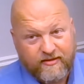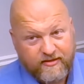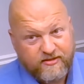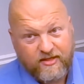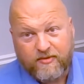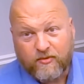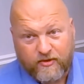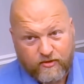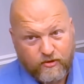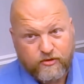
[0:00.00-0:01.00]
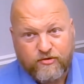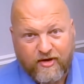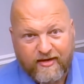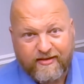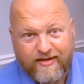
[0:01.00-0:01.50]
this is something we could
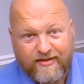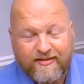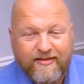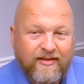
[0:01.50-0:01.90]
try again.